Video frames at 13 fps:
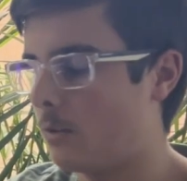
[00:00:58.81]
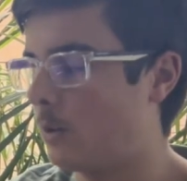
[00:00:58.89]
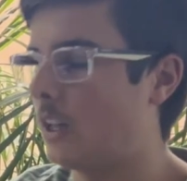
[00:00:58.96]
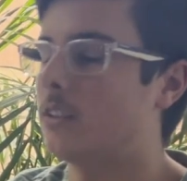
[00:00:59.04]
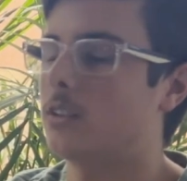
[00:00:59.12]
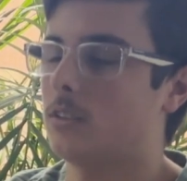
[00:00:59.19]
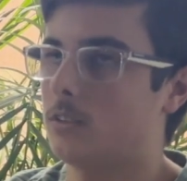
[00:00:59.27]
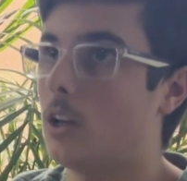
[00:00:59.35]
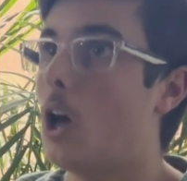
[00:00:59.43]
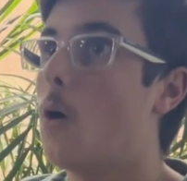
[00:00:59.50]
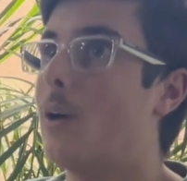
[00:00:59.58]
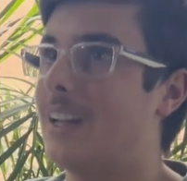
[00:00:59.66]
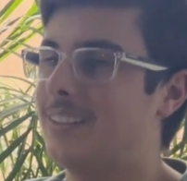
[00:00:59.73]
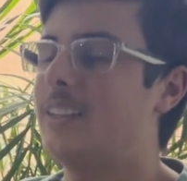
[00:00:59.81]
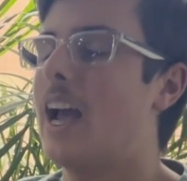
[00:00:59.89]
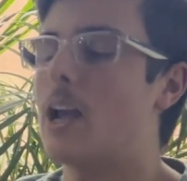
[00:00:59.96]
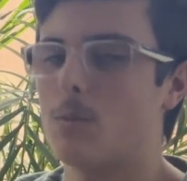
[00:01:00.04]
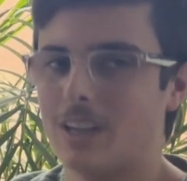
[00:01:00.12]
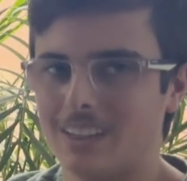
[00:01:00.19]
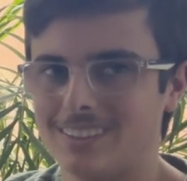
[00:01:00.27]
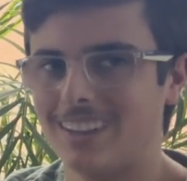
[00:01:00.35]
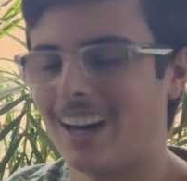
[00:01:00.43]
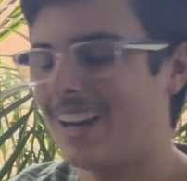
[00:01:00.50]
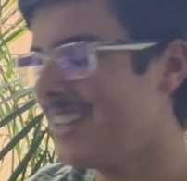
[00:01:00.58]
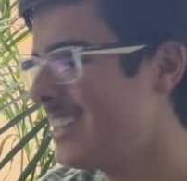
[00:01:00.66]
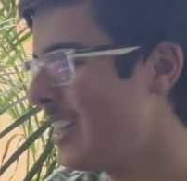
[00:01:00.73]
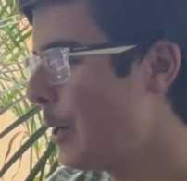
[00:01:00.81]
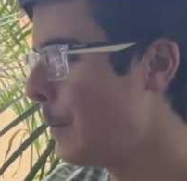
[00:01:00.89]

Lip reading: when it's day and when it's night.